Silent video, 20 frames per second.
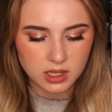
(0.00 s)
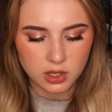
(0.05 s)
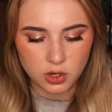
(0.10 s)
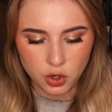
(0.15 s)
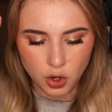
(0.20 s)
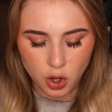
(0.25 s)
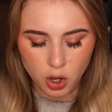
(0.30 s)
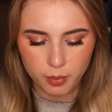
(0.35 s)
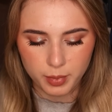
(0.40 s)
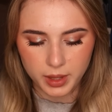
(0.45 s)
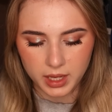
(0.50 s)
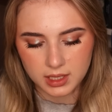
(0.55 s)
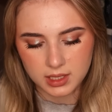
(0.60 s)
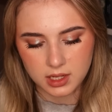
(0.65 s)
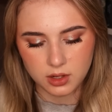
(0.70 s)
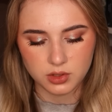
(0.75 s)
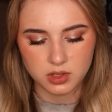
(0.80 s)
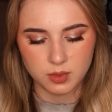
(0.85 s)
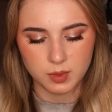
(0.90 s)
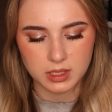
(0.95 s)
is it not a big
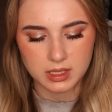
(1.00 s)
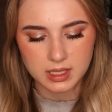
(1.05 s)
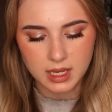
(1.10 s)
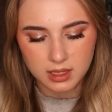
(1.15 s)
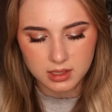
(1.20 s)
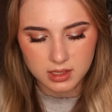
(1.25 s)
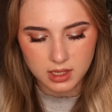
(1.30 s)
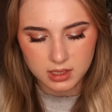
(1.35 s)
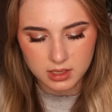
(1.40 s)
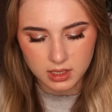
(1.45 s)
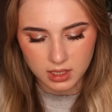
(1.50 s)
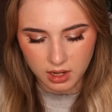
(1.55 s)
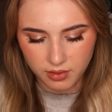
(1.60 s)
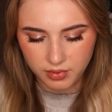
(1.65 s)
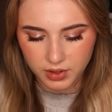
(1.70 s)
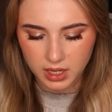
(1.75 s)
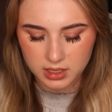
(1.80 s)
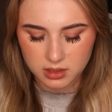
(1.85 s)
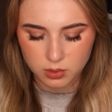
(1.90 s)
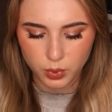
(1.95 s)
deal to be sexist? He
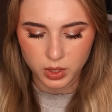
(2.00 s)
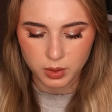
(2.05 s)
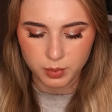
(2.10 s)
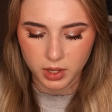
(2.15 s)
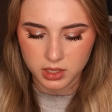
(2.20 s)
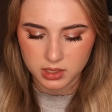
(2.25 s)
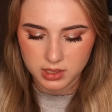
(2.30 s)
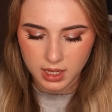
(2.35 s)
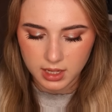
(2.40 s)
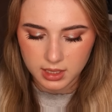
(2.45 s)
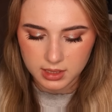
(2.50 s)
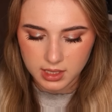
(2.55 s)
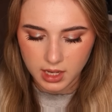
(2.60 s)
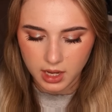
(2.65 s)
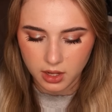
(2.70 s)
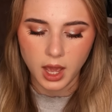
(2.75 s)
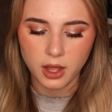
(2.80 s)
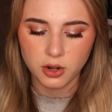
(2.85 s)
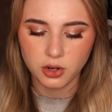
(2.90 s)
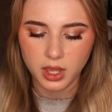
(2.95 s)
definitely has a weird
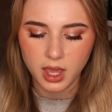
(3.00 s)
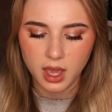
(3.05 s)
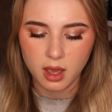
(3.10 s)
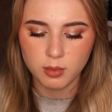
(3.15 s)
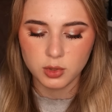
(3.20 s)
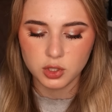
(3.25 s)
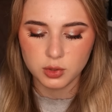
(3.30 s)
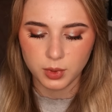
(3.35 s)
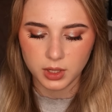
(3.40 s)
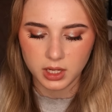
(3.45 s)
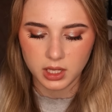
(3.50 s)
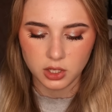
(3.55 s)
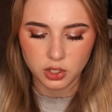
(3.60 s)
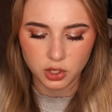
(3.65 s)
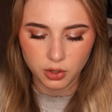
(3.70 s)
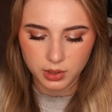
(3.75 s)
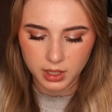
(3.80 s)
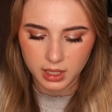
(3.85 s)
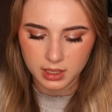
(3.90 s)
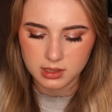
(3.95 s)
personality. I don't care how much money he
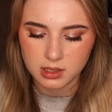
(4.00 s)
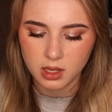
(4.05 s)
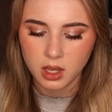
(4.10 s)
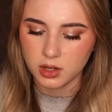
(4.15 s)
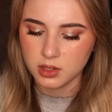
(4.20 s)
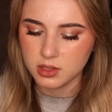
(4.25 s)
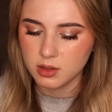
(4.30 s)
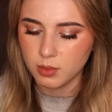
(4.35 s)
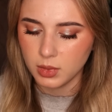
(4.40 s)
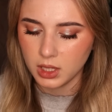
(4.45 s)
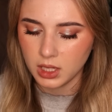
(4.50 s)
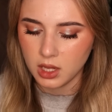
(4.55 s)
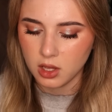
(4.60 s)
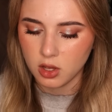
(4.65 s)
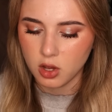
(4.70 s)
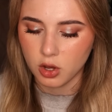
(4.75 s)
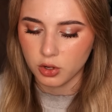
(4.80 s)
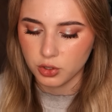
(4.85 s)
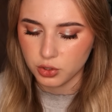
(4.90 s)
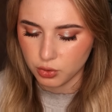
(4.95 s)
donates. That doesn't mean he
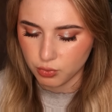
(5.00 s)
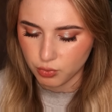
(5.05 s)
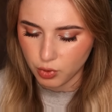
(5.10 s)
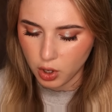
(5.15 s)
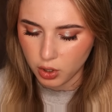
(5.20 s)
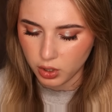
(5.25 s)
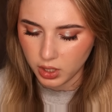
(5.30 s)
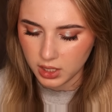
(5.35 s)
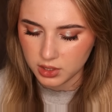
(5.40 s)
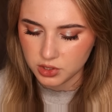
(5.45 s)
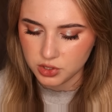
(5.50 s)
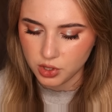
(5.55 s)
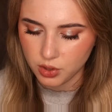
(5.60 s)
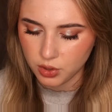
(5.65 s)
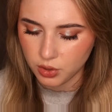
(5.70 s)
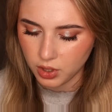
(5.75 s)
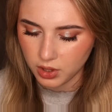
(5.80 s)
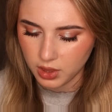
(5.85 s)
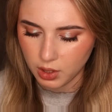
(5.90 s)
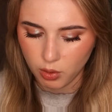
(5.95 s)
can't do wrong. It's so
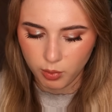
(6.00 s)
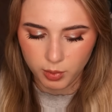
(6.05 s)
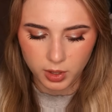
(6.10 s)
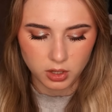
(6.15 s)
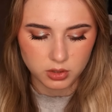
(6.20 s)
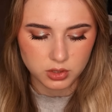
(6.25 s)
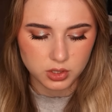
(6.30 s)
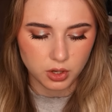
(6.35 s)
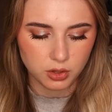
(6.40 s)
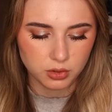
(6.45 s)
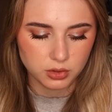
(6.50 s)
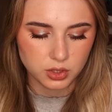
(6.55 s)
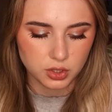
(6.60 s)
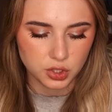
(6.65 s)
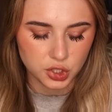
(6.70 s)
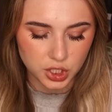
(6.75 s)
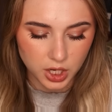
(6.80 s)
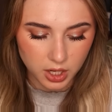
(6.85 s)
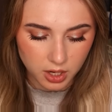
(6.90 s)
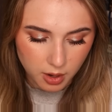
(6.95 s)
annoying that all men are told
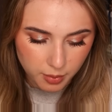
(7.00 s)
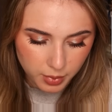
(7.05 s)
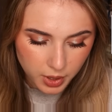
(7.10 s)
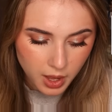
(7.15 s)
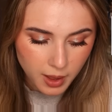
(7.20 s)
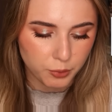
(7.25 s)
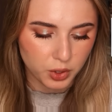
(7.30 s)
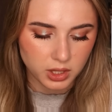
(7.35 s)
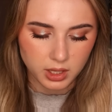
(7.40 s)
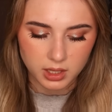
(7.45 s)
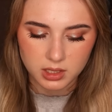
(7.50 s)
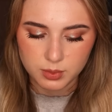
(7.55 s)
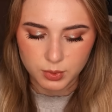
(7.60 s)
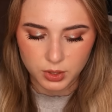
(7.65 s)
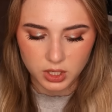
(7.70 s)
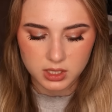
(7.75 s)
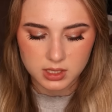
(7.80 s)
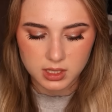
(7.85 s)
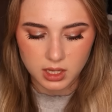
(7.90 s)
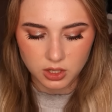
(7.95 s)
to shut up when they
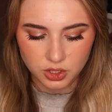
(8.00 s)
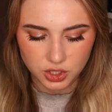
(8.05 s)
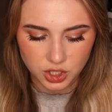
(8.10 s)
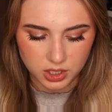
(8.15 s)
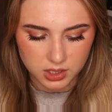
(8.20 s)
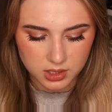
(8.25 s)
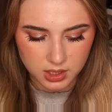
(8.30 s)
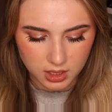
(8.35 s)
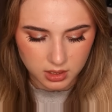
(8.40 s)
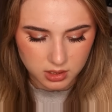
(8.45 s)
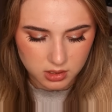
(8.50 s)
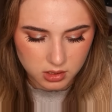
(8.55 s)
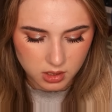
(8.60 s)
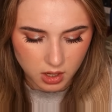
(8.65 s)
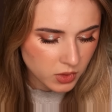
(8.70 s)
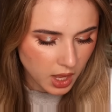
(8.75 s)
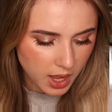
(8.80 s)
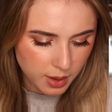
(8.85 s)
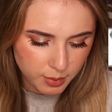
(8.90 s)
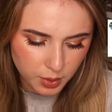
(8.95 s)
experience injustice.
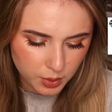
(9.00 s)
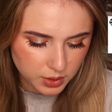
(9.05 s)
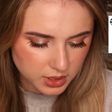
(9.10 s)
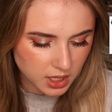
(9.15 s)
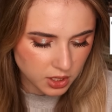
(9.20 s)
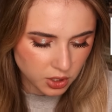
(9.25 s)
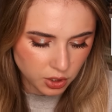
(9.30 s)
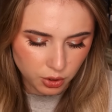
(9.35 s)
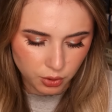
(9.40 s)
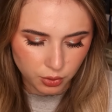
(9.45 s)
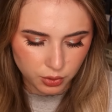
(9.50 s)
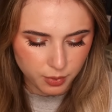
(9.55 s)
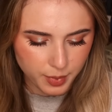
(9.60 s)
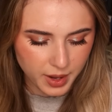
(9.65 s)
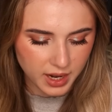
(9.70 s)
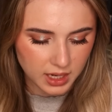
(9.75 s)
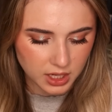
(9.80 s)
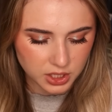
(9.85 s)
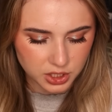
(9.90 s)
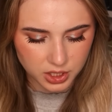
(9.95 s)
And people are saying, you know, all the
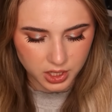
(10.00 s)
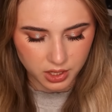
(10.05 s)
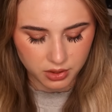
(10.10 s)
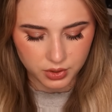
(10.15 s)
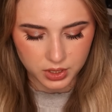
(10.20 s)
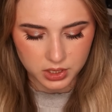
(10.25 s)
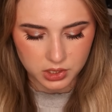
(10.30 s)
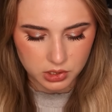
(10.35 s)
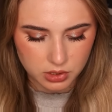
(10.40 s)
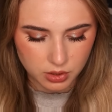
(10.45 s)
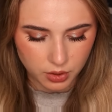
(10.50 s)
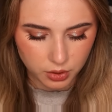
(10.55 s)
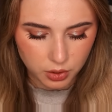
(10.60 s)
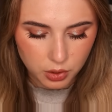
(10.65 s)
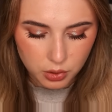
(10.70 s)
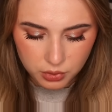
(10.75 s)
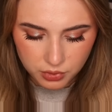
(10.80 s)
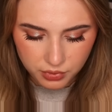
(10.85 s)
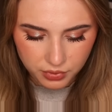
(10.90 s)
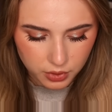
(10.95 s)
backlash and death threats are so
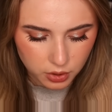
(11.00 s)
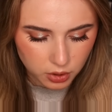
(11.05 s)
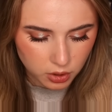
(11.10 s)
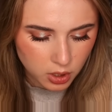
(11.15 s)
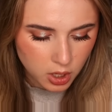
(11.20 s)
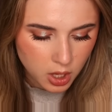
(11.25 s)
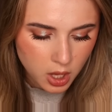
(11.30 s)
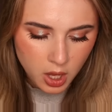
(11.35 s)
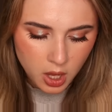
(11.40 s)
uncalled for.